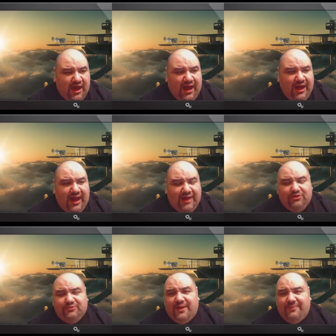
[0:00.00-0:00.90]
I, I
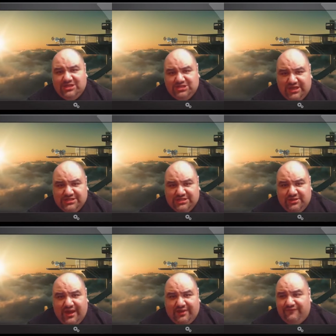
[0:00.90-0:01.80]
use my
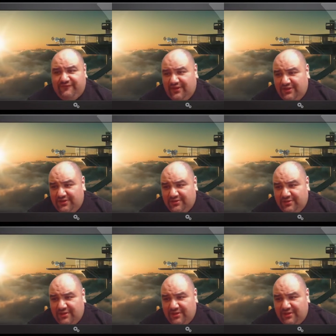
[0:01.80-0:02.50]
imagination as a filler.